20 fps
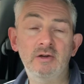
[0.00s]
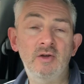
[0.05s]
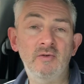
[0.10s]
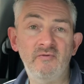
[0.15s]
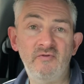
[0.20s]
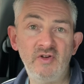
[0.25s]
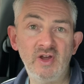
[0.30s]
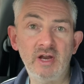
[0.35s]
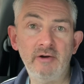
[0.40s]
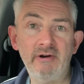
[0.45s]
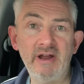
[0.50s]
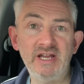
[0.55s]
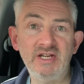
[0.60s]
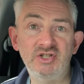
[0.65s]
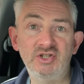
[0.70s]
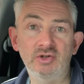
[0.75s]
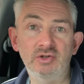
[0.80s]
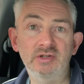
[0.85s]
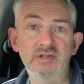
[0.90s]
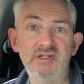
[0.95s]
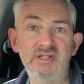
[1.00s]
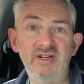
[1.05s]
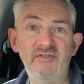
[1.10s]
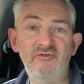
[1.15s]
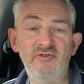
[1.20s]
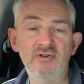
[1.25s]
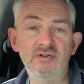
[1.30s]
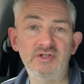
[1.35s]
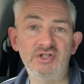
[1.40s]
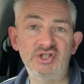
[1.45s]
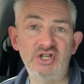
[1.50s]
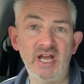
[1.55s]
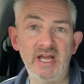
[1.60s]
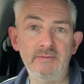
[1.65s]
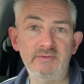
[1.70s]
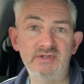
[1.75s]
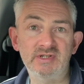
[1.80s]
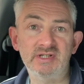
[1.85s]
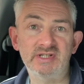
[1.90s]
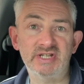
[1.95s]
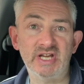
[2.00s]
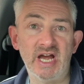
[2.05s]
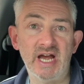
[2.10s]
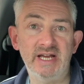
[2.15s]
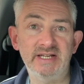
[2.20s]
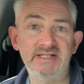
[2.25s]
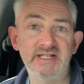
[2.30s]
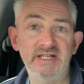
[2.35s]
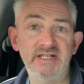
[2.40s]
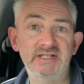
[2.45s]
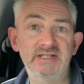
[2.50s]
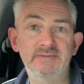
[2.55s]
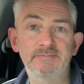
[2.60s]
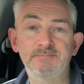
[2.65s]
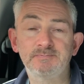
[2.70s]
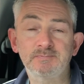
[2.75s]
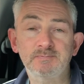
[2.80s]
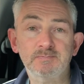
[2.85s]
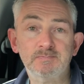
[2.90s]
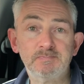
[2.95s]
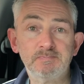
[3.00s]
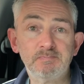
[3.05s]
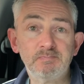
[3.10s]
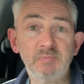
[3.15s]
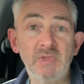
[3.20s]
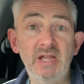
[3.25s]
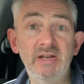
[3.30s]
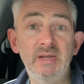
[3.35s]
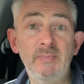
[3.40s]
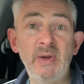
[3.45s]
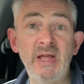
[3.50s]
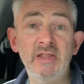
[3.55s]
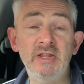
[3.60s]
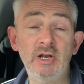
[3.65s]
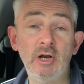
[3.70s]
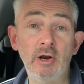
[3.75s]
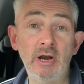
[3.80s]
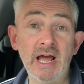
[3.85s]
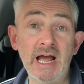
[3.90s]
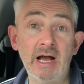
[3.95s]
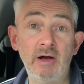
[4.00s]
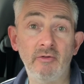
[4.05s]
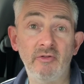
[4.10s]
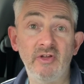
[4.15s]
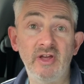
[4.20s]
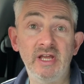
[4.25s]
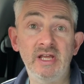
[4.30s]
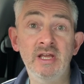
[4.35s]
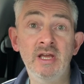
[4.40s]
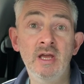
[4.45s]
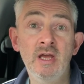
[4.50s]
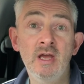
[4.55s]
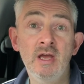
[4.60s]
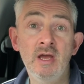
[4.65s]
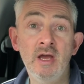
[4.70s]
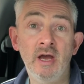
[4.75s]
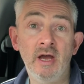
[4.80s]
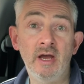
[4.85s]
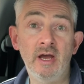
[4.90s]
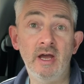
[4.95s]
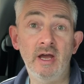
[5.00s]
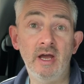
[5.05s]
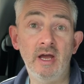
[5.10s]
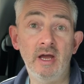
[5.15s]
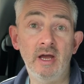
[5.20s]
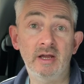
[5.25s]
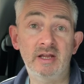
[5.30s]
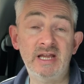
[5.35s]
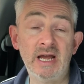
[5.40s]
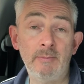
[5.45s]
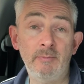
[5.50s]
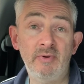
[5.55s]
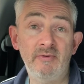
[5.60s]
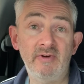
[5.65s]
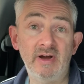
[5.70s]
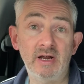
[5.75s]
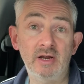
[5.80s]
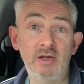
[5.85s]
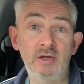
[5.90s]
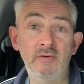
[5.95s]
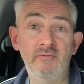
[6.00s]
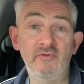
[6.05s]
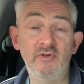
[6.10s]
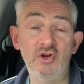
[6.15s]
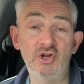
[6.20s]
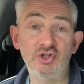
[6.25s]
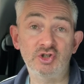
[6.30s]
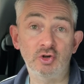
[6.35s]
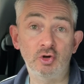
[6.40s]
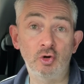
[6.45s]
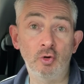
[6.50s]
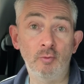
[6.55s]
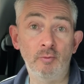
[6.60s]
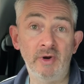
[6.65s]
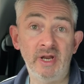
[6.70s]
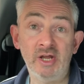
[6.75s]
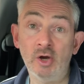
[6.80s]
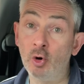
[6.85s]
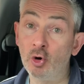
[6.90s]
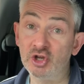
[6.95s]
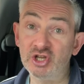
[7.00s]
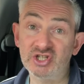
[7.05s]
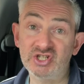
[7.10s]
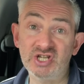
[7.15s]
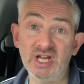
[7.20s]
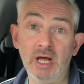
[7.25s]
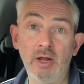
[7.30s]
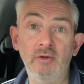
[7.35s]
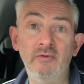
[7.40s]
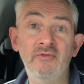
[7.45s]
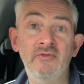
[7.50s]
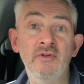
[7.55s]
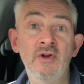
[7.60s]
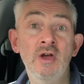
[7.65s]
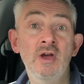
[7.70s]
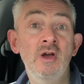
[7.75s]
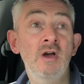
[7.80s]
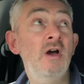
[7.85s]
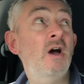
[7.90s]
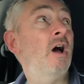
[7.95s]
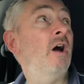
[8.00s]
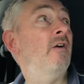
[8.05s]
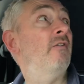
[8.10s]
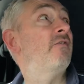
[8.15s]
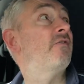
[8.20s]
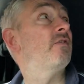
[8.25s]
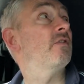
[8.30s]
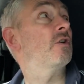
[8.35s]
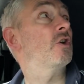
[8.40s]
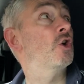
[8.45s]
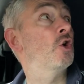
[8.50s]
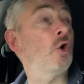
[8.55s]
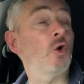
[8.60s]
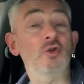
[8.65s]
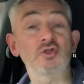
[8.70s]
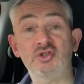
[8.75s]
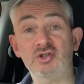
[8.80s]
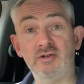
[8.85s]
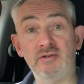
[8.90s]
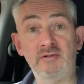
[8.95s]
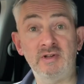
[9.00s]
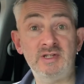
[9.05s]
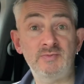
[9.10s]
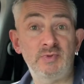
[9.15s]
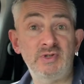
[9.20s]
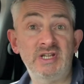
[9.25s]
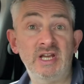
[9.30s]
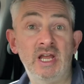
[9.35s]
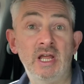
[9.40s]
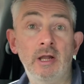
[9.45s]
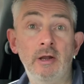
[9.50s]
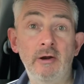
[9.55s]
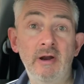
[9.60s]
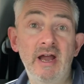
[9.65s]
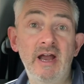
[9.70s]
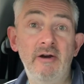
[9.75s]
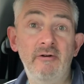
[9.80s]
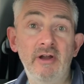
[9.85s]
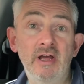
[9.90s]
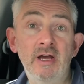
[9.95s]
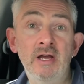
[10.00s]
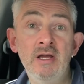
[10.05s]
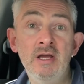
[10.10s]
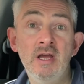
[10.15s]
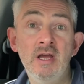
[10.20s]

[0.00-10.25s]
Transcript: configurations, different shapes and sizes, depending on how the camper van conversion company or yourself have cut this particular area